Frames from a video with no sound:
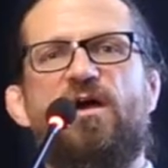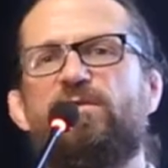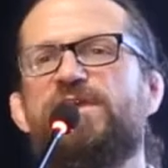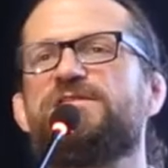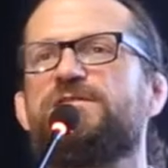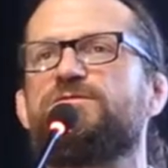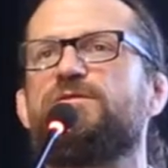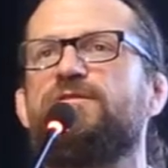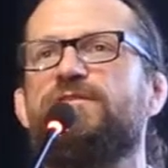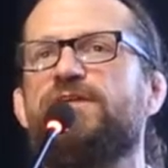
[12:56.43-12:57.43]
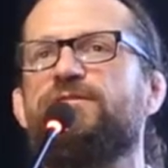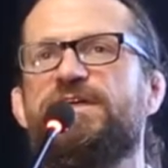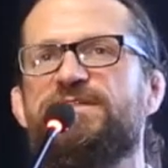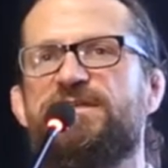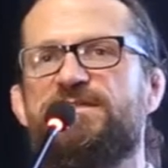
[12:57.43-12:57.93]
our research will have never
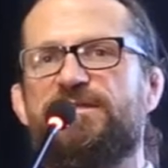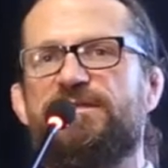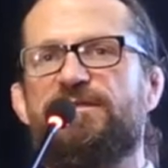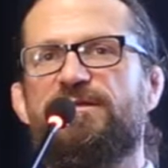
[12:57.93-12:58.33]
existed.